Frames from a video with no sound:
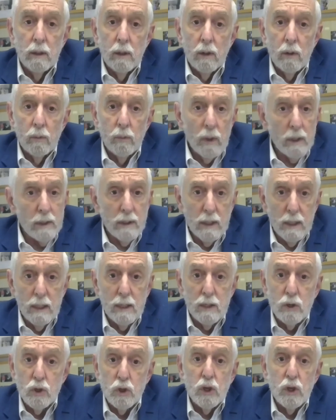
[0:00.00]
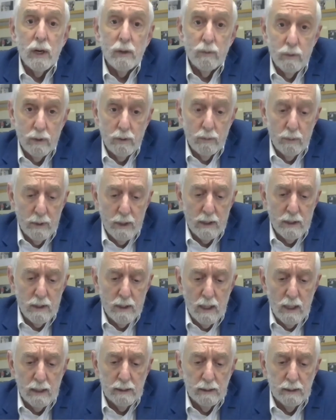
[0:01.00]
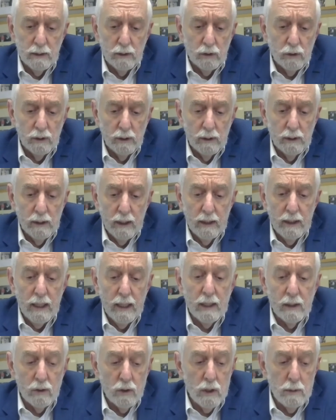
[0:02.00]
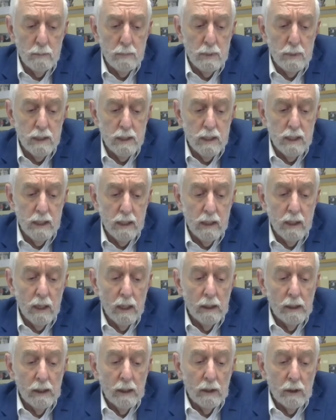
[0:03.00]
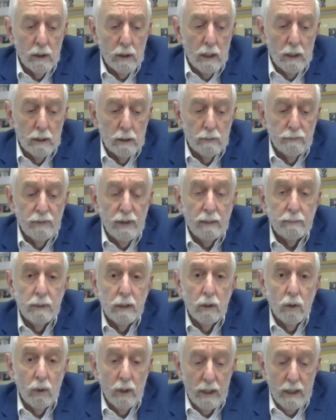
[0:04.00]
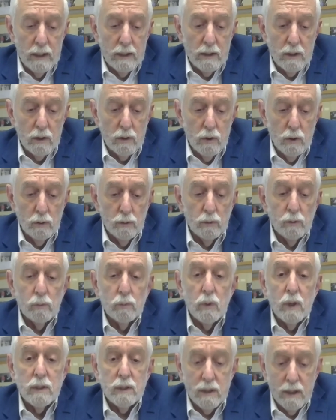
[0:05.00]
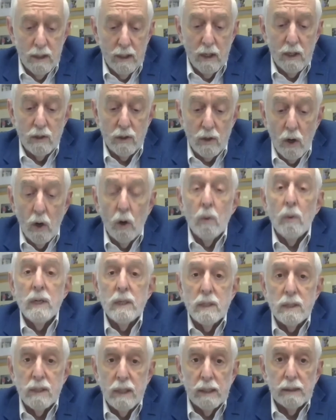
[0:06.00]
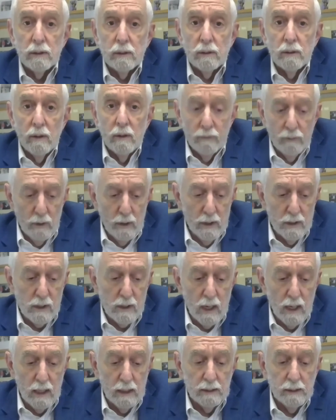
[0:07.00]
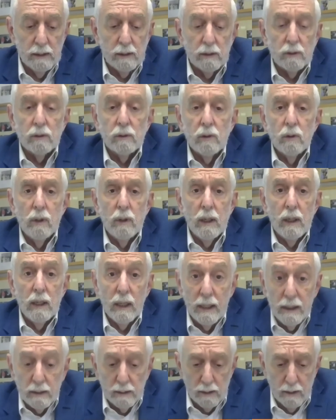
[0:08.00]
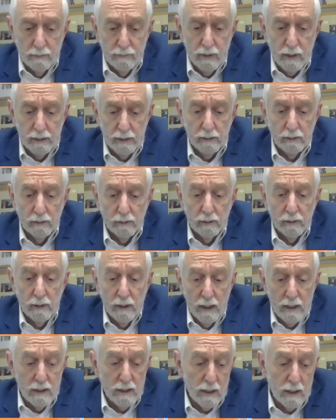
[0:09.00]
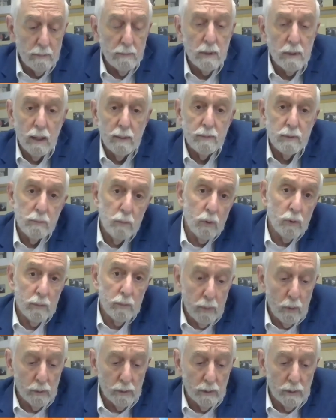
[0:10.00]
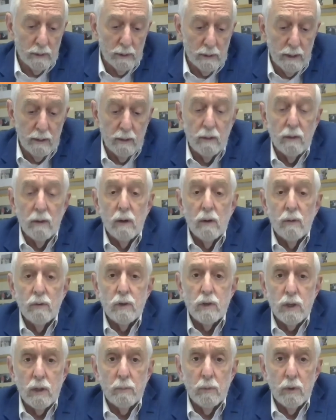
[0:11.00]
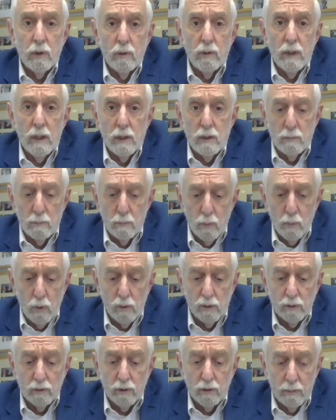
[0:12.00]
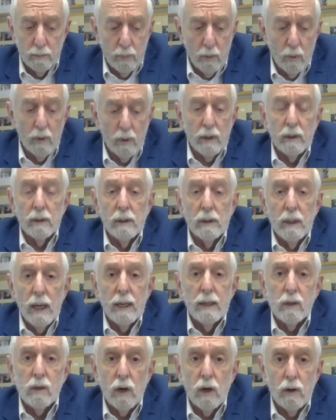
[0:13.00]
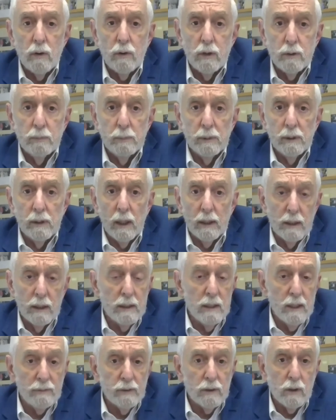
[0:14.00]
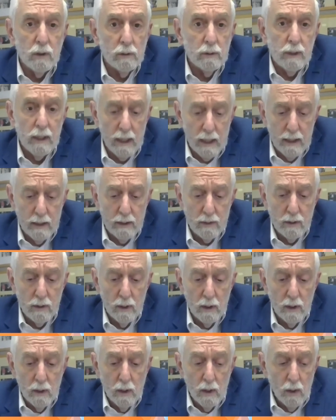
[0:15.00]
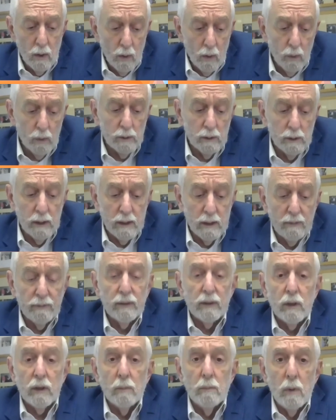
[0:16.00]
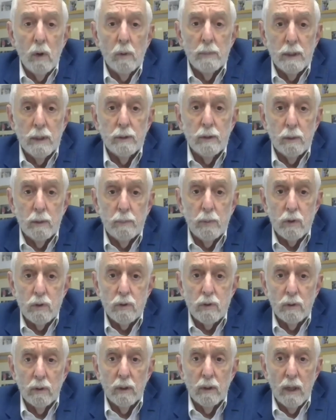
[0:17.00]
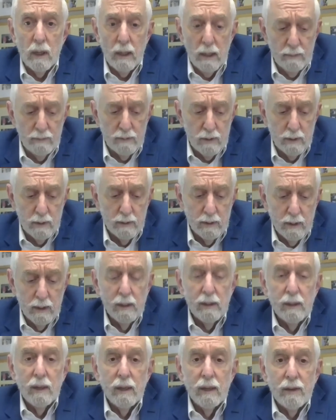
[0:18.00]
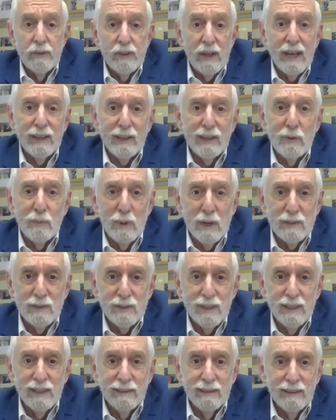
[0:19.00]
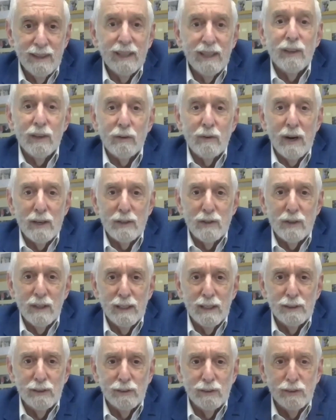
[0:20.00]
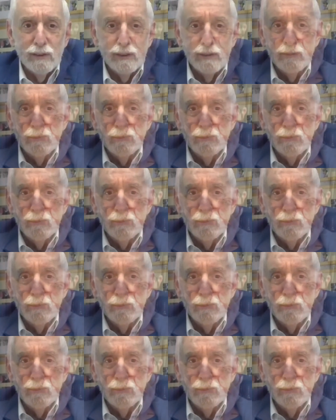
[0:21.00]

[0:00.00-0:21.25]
Rusty is generous with his knowledge. In the LGBT Family Law Institute, Rusty is always there for his colleagues who need legal advice, and sometimes, more importantly, for someone who needs moral support and encouragement on a difficult case or a difficult moment in their personal lives. Thank you, Rusty, and congratulations.